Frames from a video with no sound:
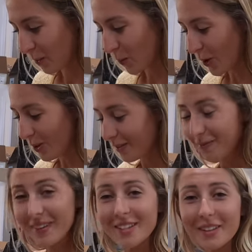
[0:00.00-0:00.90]

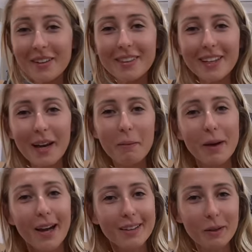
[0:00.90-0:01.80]
Well, it's a good thing I
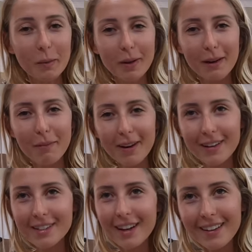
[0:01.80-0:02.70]
packed you a peanut butter
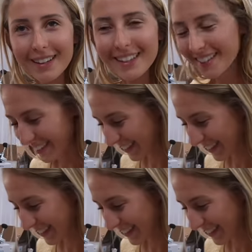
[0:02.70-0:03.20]
and jelly.